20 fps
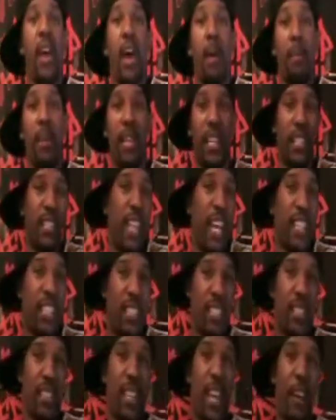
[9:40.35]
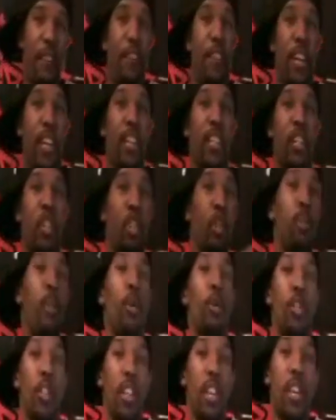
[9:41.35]
because that's definitely
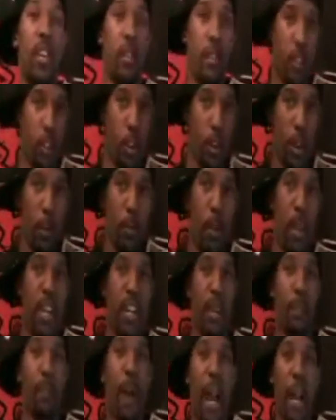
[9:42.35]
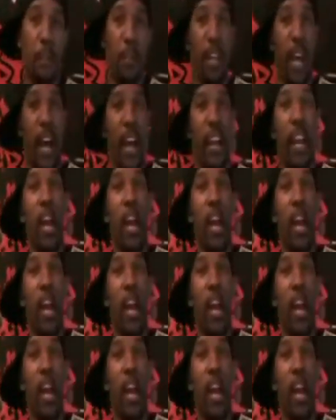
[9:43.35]
supposedly going to be in a pipeline.